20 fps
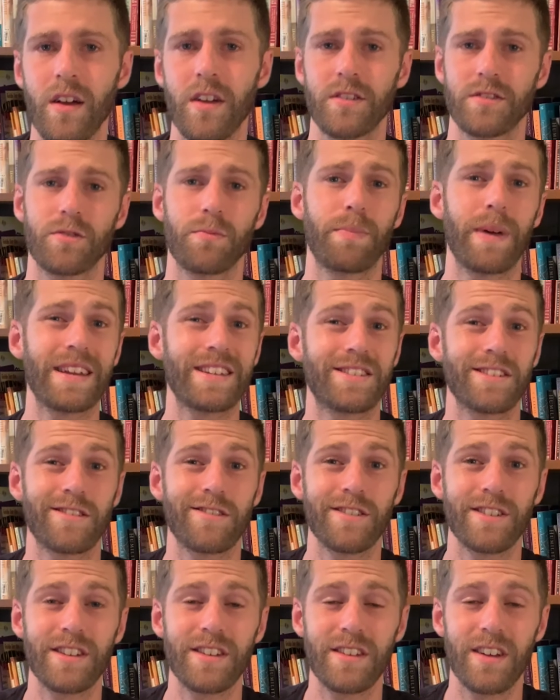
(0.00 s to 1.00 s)
So
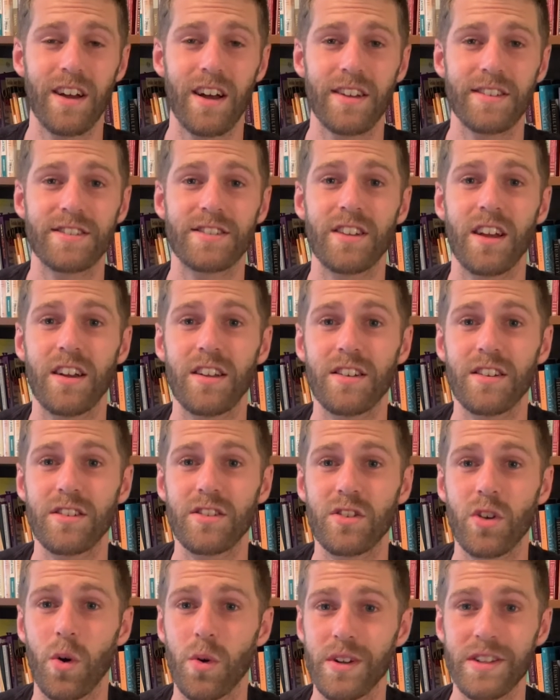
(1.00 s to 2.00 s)
basically, a son
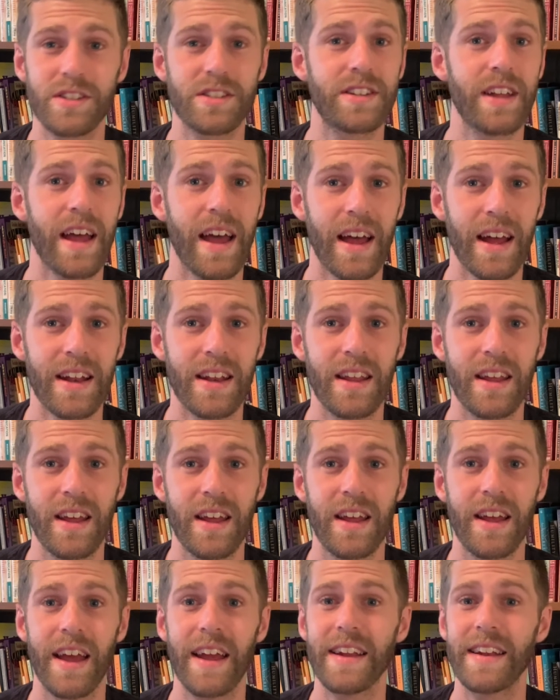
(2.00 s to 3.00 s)
told his dad,
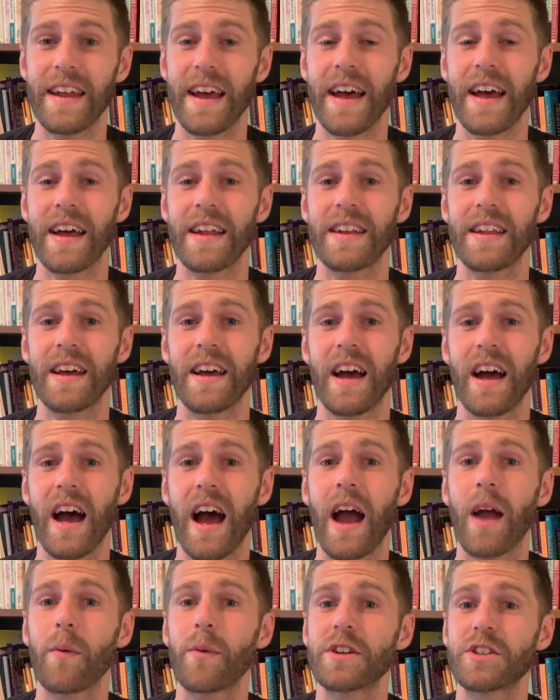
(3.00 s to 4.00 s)
"Hey Dad,
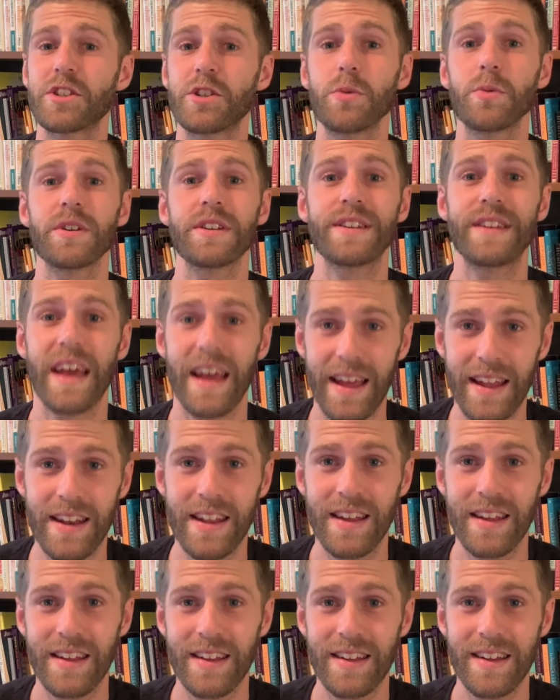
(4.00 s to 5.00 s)
I wish you were dead,